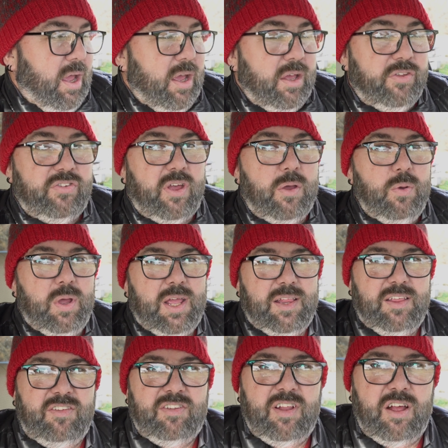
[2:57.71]
So in
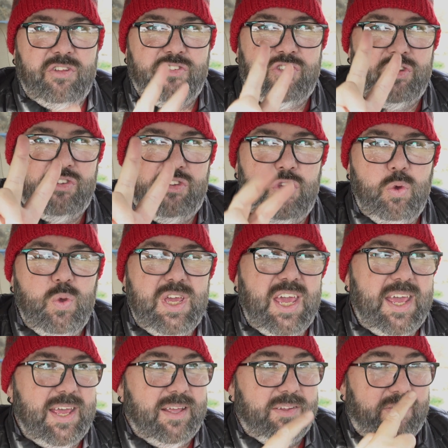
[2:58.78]
this last 2
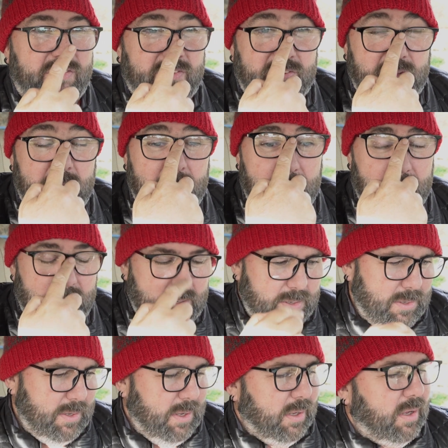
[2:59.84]
years,
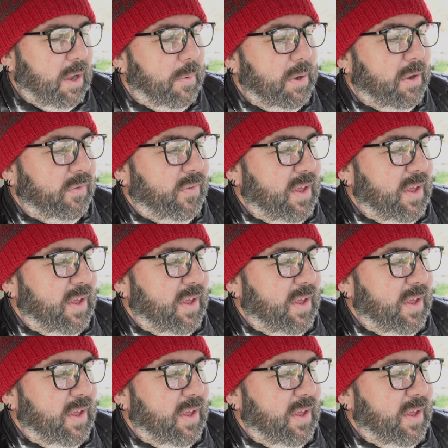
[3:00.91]
going on